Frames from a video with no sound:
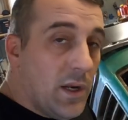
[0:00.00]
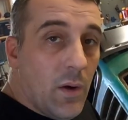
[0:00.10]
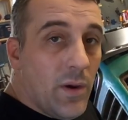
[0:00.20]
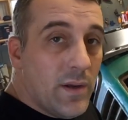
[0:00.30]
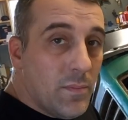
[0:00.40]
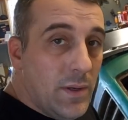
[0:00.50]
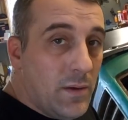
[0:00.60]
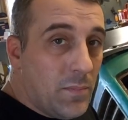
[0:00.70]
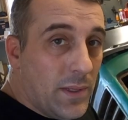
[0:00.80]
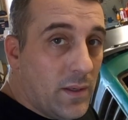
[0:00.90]
You know what, and to be
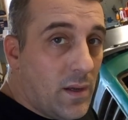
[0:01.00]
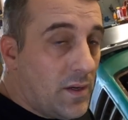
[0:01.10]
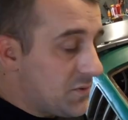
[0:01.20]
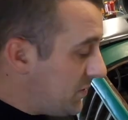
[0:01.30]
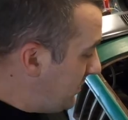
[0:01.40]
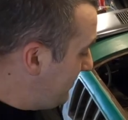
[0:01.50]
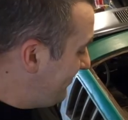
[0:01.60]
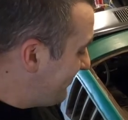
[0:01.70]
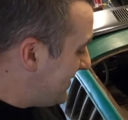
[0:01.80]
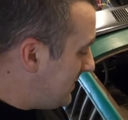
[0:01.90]
completely honest with you,
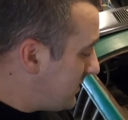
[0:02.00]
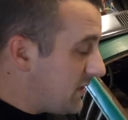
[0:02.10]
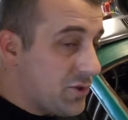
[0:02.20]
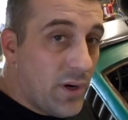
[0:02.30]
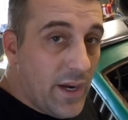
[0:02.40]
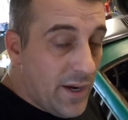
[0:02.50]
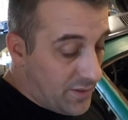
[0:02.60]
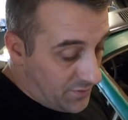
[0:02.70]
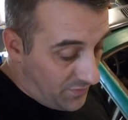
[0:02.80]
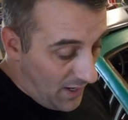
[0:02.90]
this right here
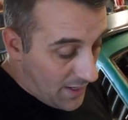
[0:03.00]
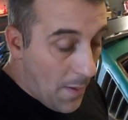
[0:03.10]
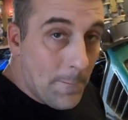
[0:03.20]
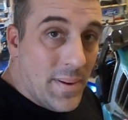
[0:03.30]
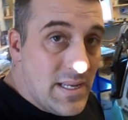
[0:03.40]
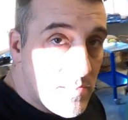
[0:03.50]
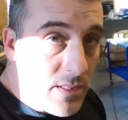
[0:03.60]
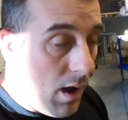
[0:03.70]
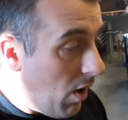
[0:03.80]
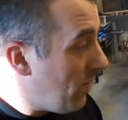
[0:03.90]
is fine. It beats
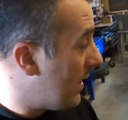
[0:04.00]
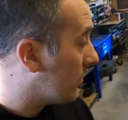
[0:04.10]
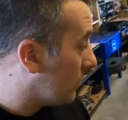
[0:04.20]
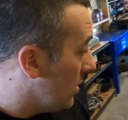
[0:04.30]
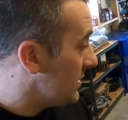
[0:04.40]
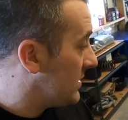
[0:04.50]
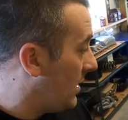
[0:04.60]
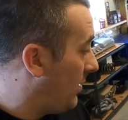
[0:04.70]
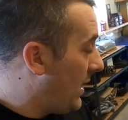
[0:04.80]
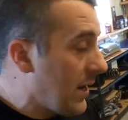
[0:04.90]
all that rust
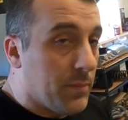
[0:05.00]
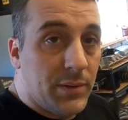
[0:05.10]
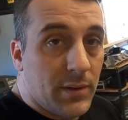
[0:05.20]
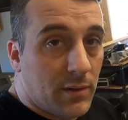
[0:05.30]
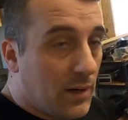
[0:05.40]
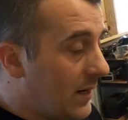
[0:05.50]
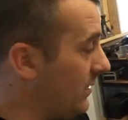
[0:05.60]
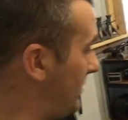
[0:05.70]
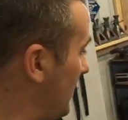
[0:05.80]
that we had up in there, right?